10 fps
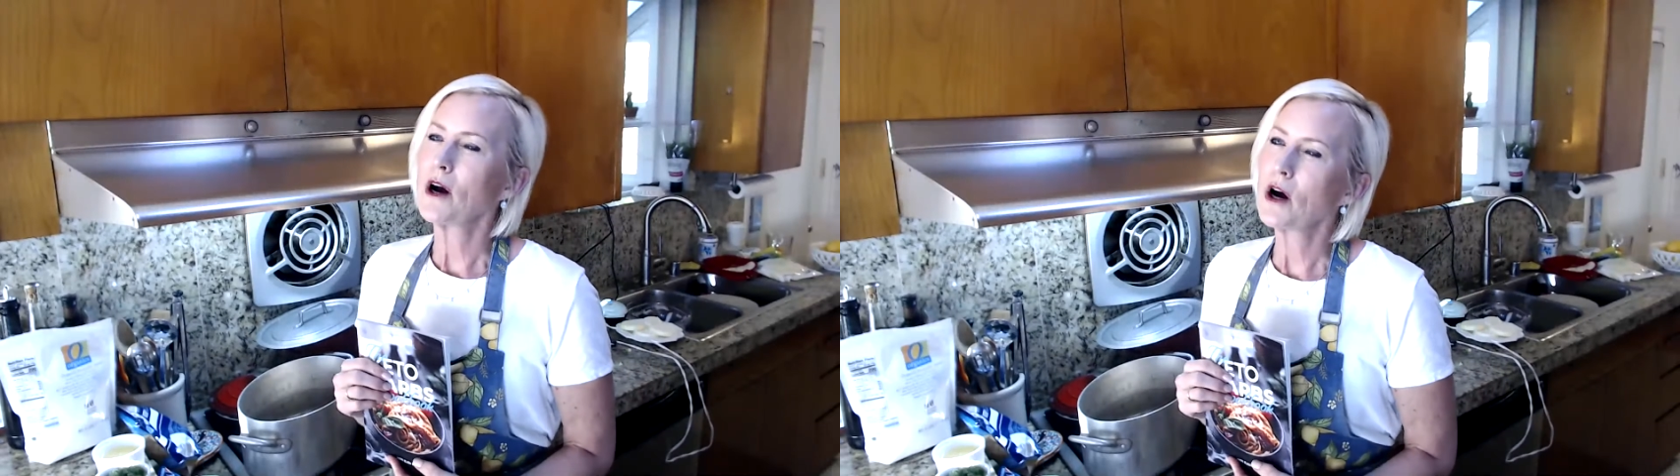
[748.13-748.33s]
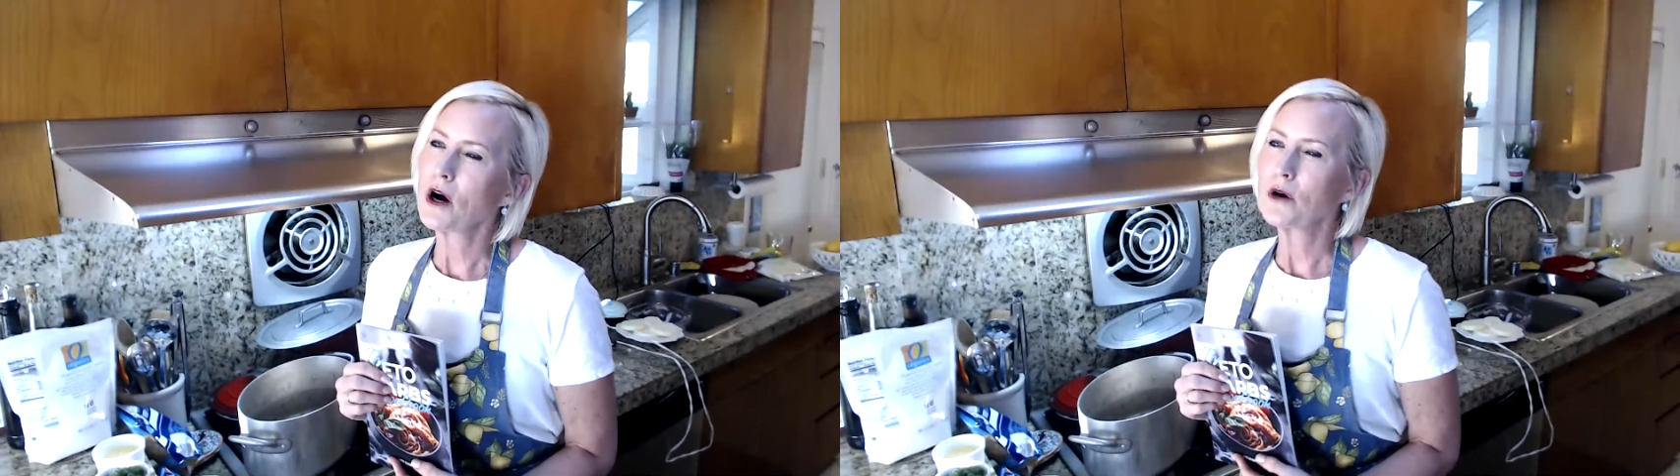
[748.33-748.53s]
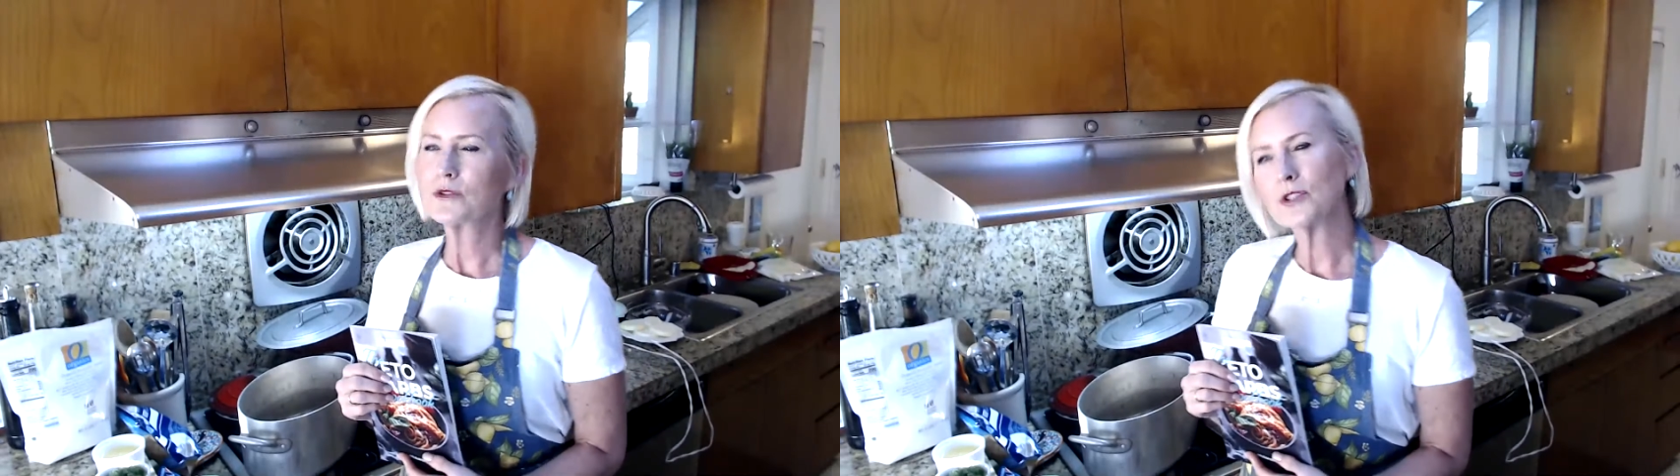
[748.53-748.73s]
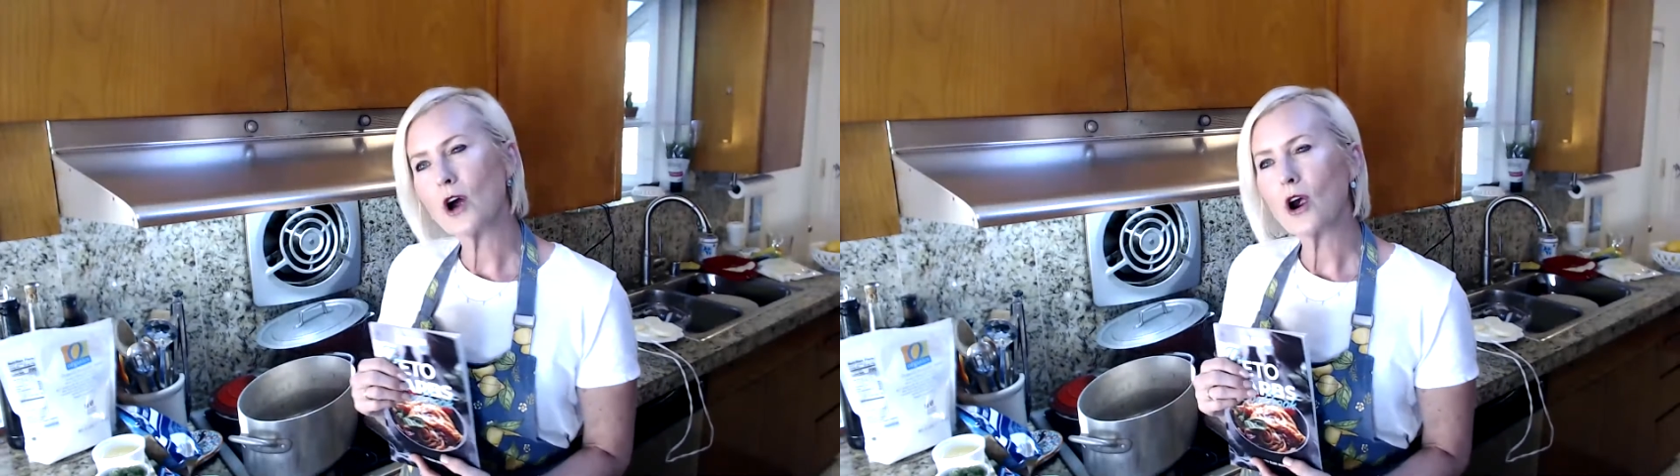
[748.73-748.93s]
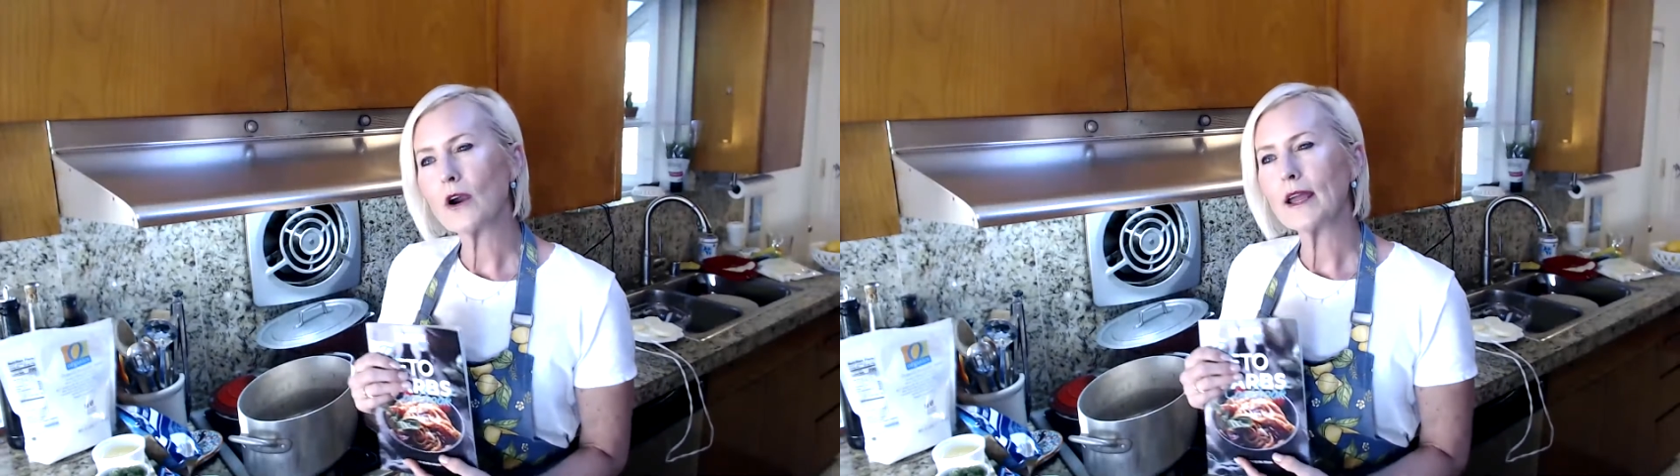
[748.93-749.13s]
oh,
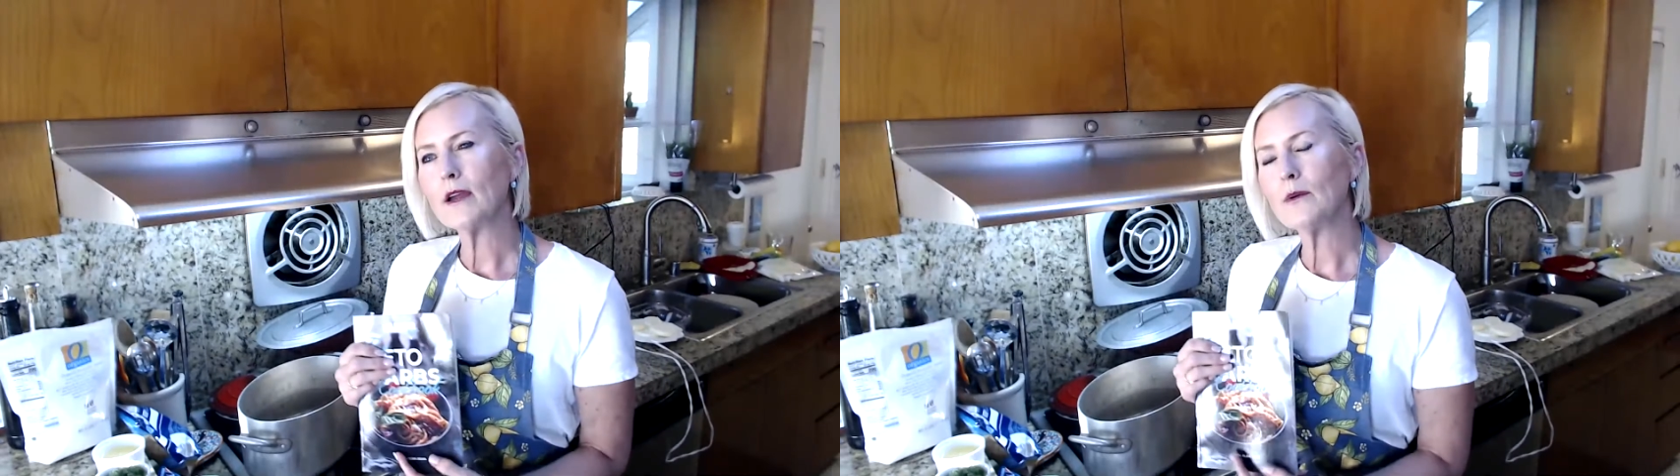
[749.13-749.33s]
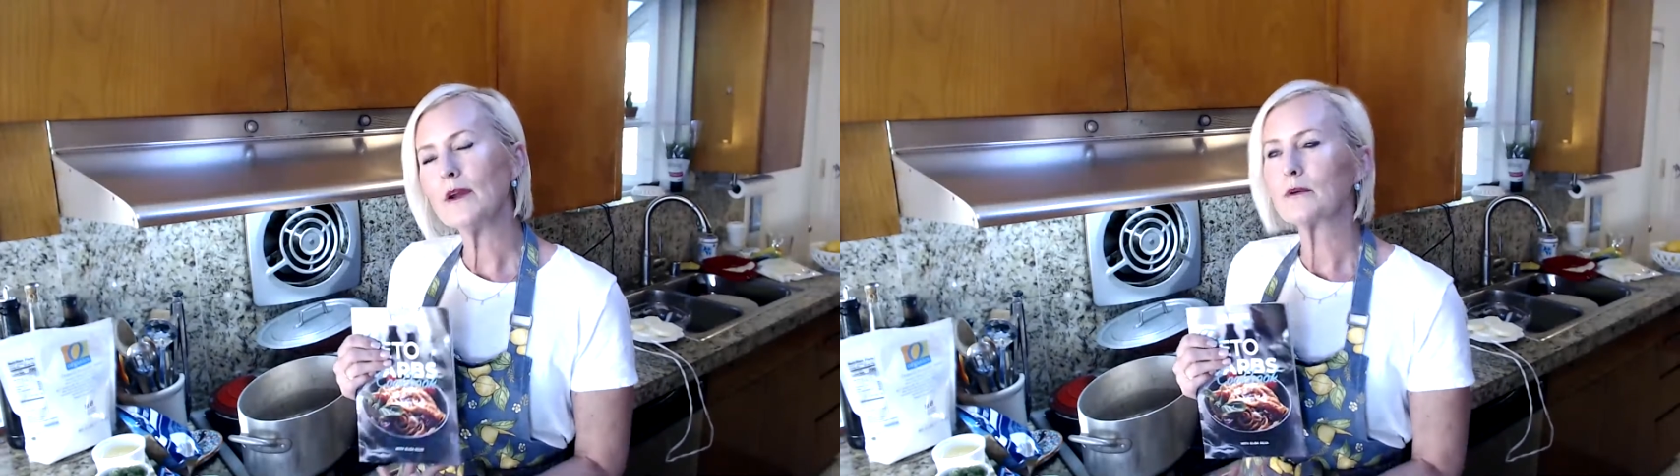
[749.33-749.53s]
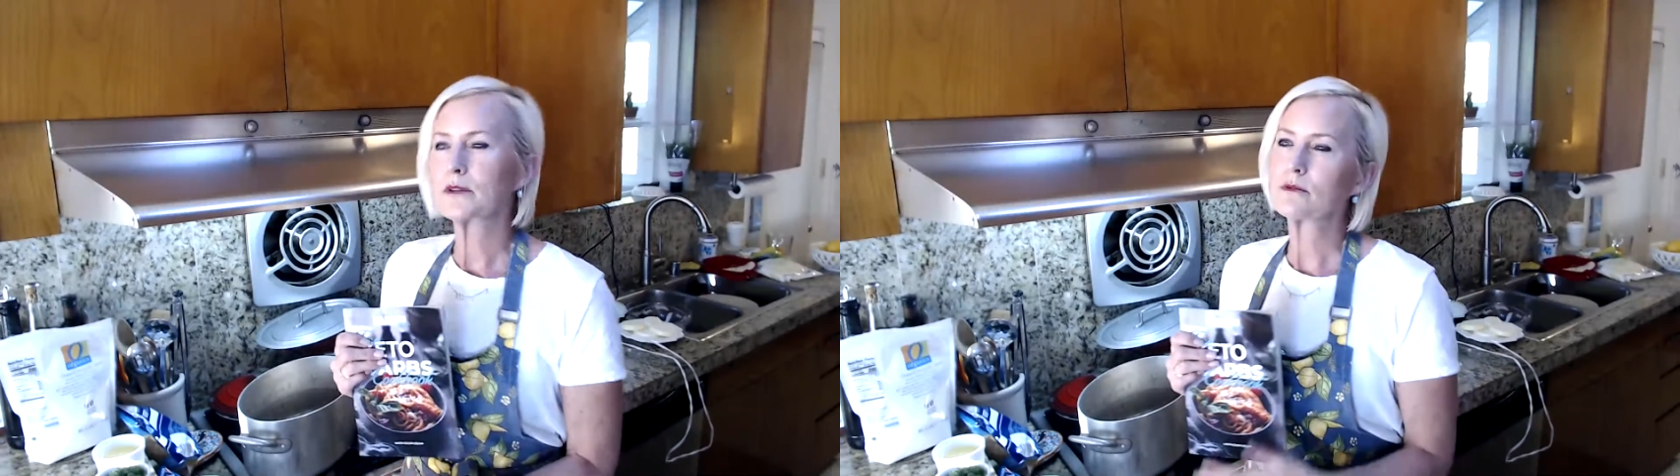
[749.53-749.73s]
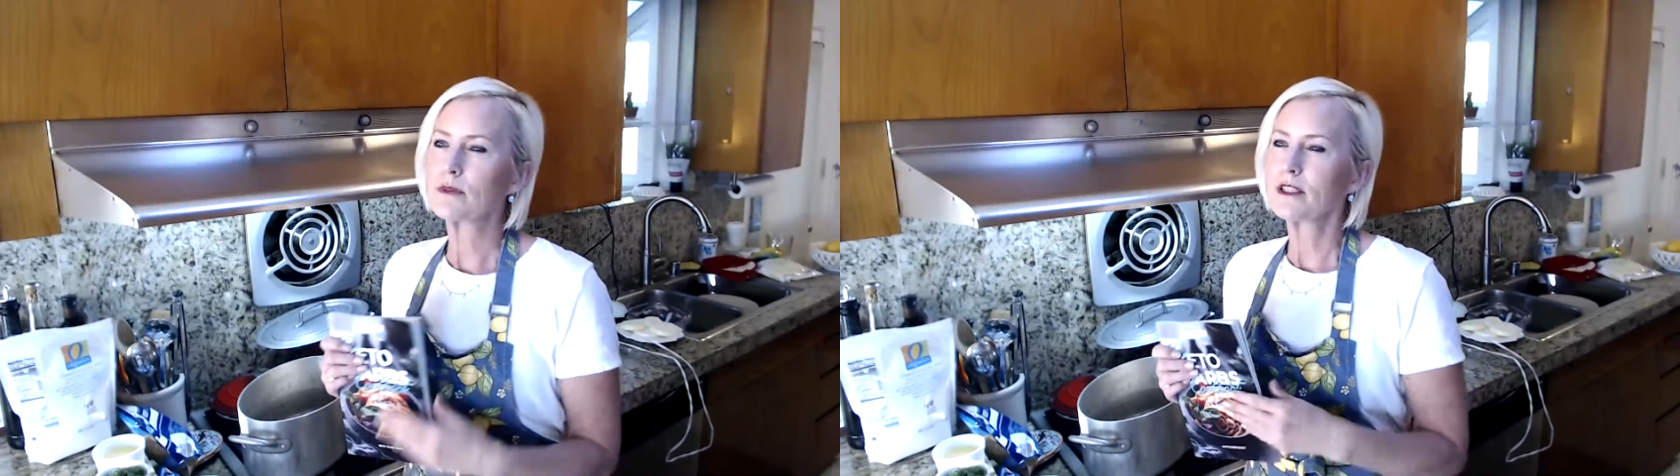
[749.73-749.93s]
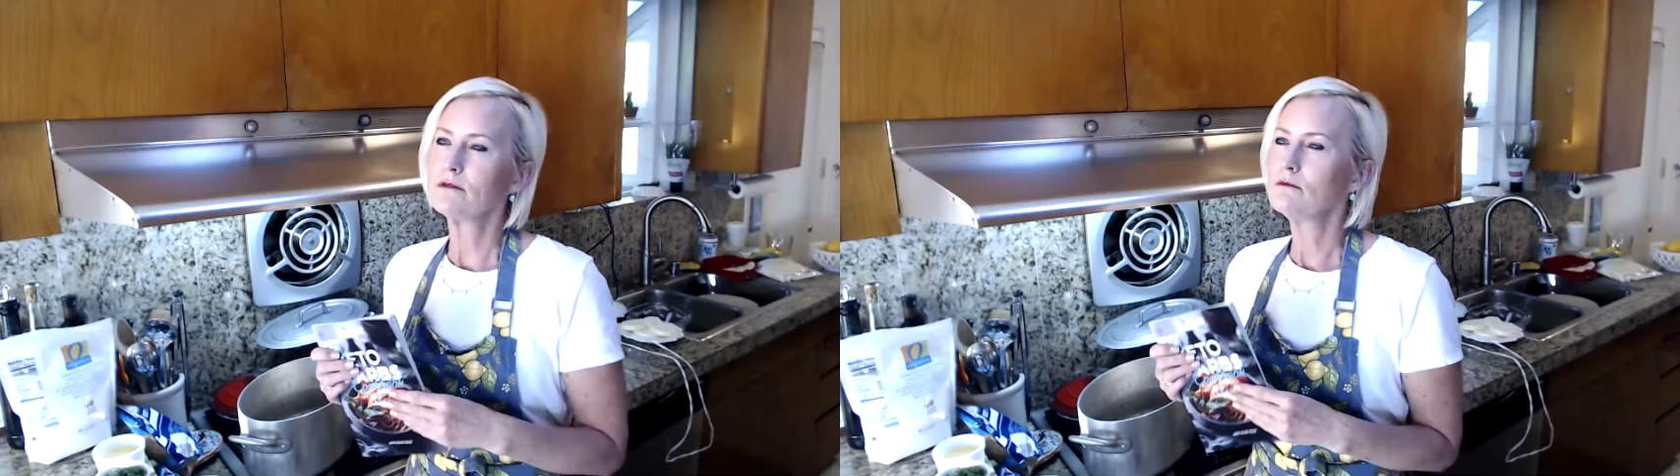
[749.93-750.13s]
sorry,
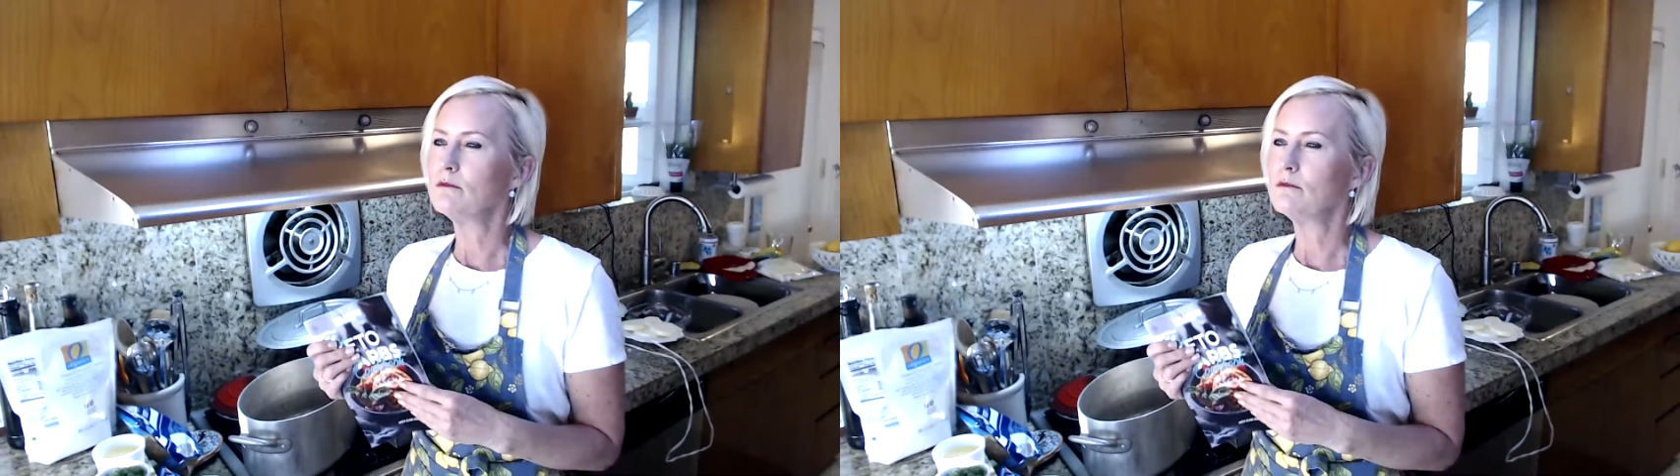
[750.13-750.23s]
we